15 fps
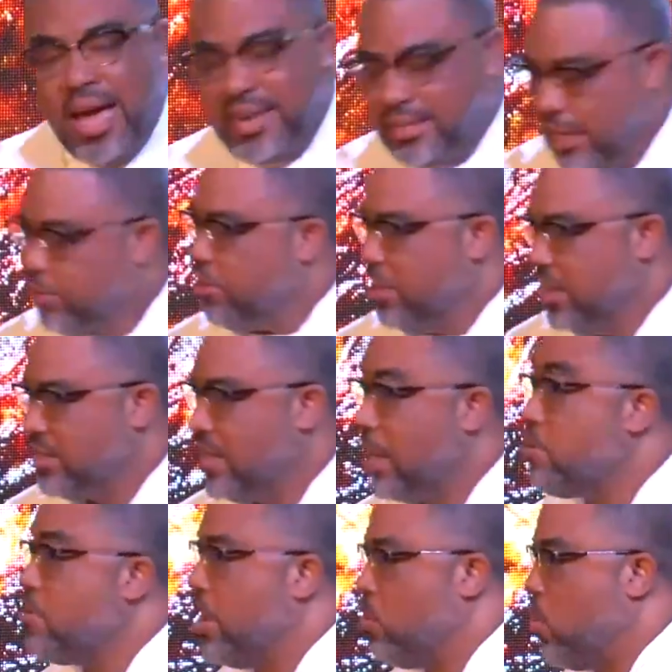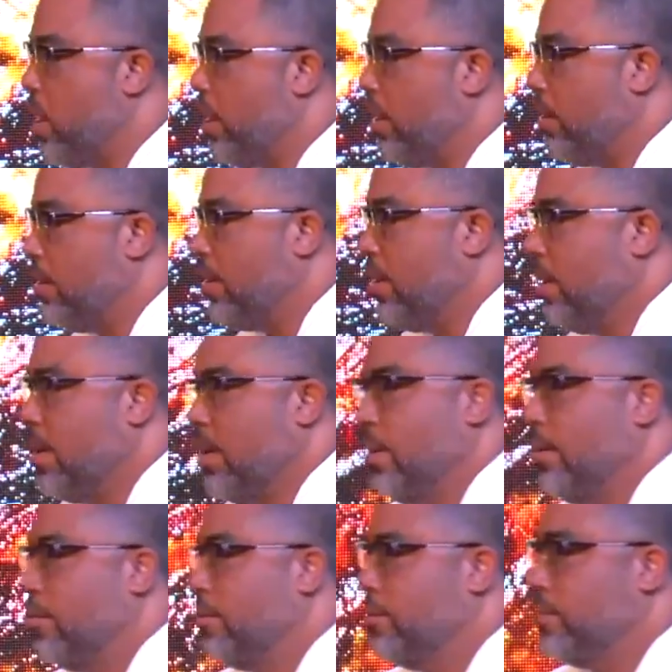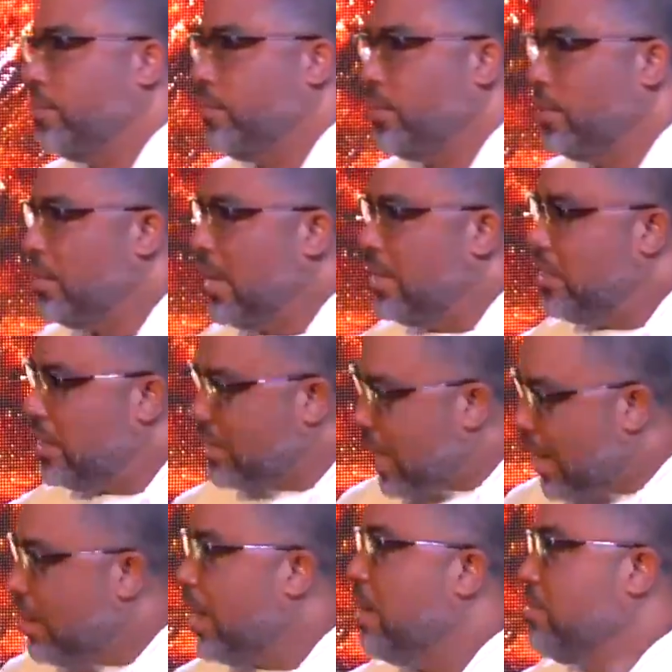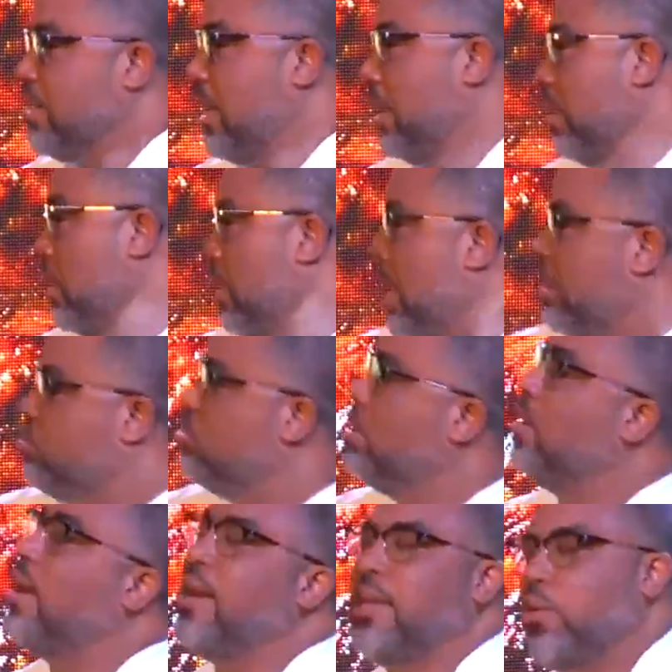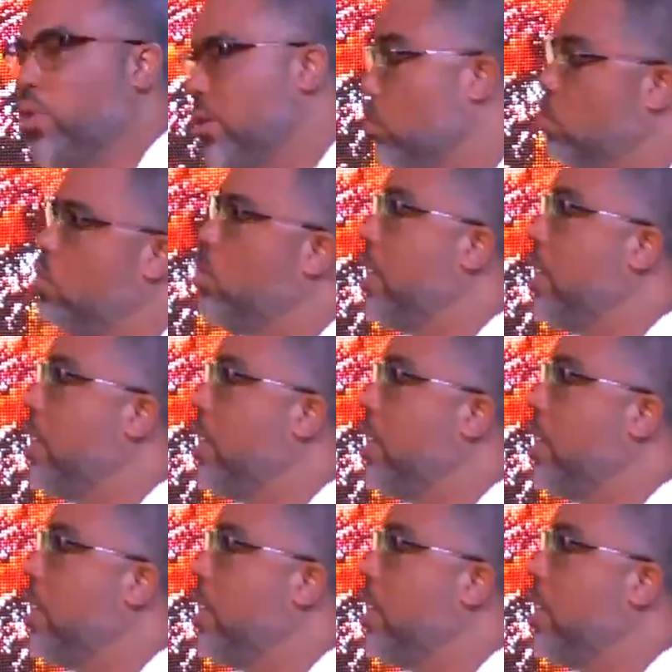And it's ingredients like red wine. That just kind of gives it that little extra and you wonder, oh,